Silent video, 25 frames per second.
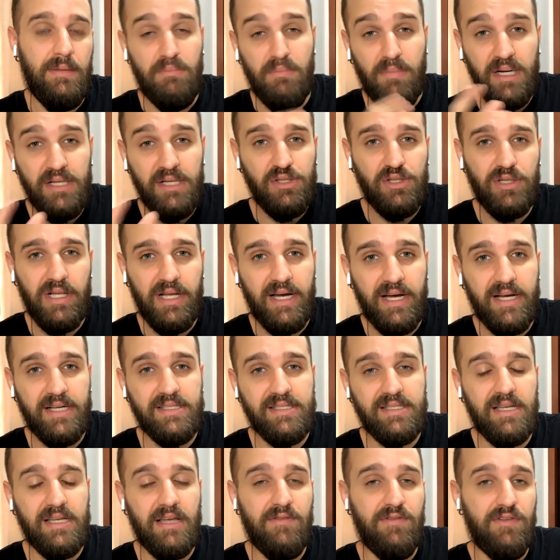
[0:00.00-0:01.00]
And much
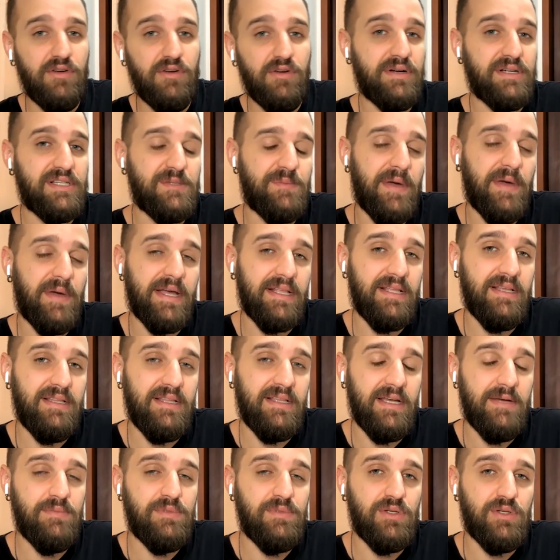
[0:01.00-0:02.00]
less if you're
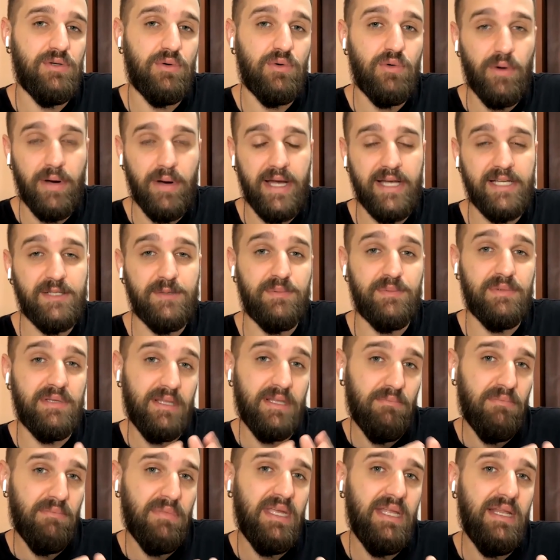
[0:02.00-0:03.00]
expecting them to grasp
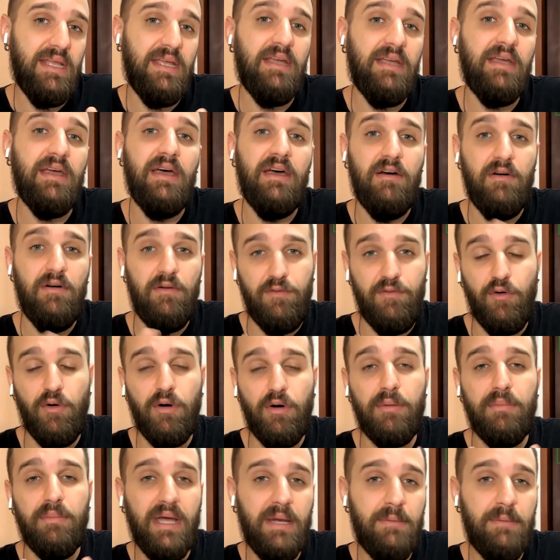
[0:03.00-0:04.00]
the meaning,
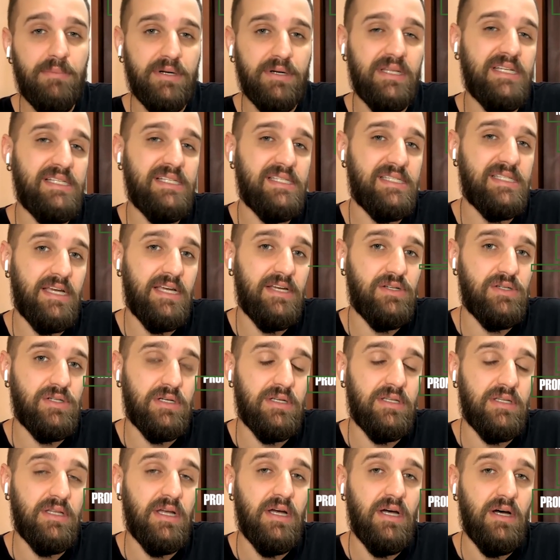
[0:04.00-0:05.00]
form, and
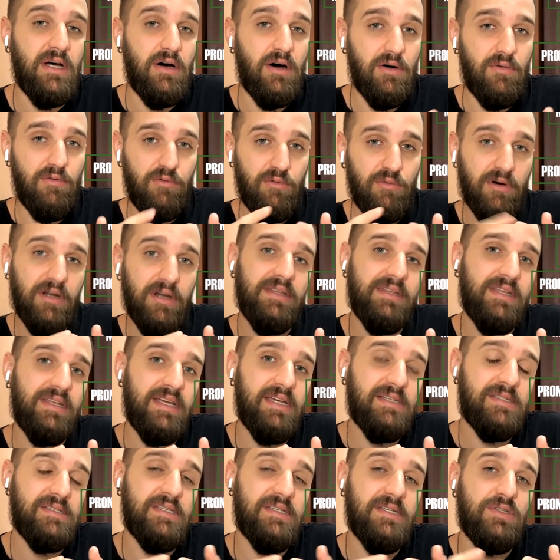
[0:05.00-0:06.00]
pronunciation of one
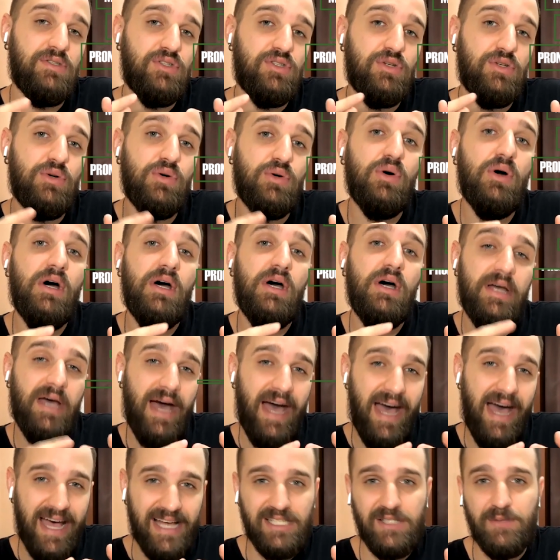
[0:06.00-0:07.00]
tense and two
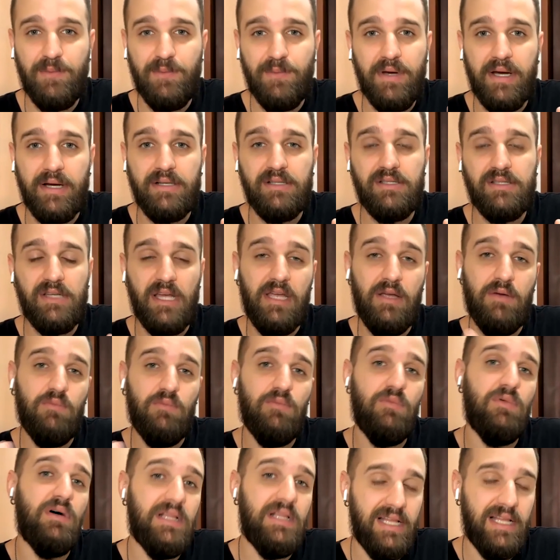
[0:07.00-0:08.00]
aspects
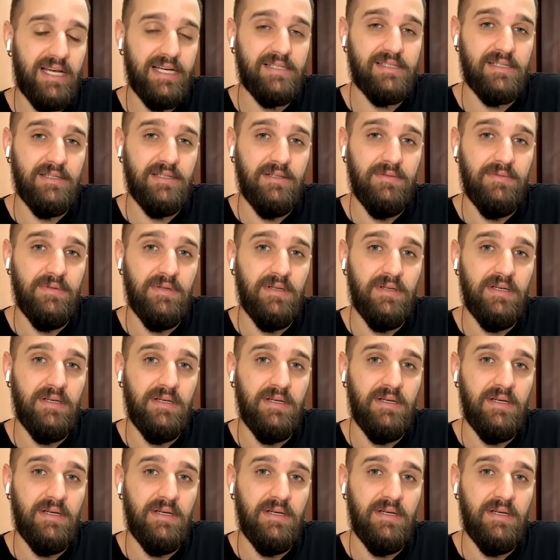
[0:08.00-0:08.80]
in one lesson.